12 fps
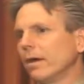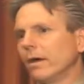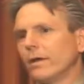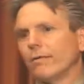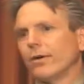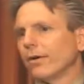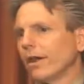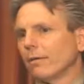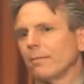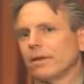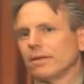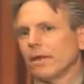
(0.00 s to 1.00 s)
Never heard
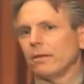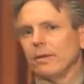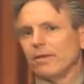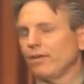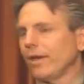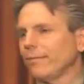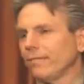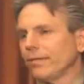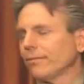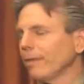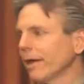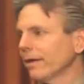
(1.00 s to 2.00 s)
anybody say to me, Jeff,
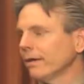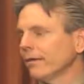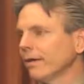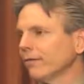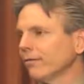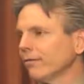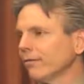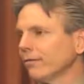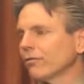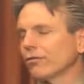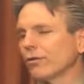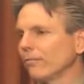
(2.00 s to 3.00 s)
this Macintosh is the
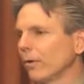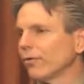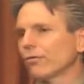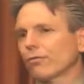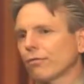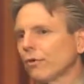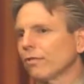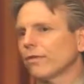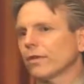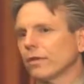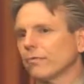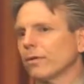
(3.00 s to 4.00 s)
most
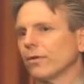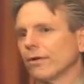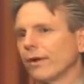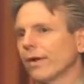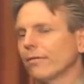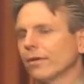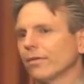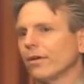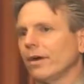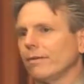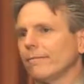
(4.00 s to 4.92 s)
truthful computer I ever saw.